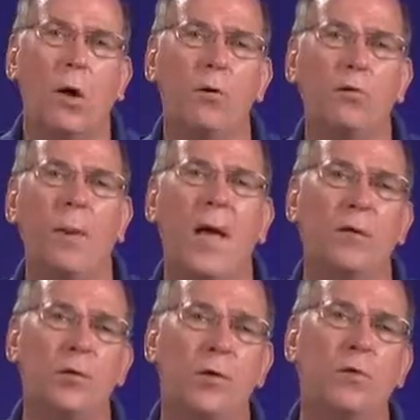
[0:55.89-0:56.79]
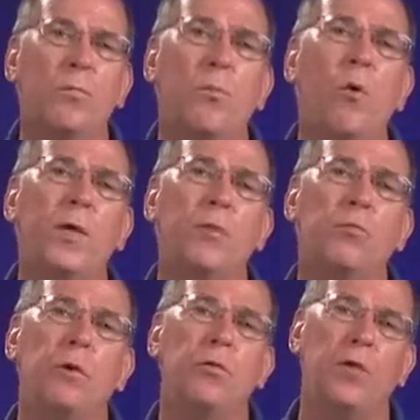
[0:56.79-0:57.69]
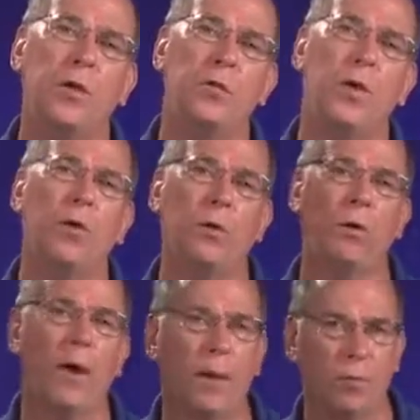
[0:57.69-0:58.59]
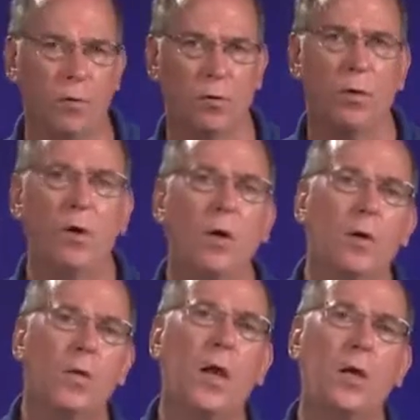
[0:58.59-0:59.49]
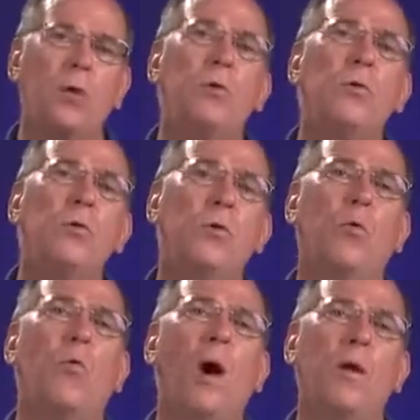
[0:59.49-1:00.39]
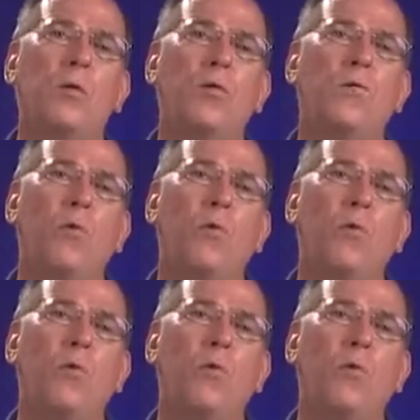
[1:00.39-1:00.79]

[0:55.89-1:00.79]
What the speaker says: The cart's mass is 0.36 kilograms. That includes a wireless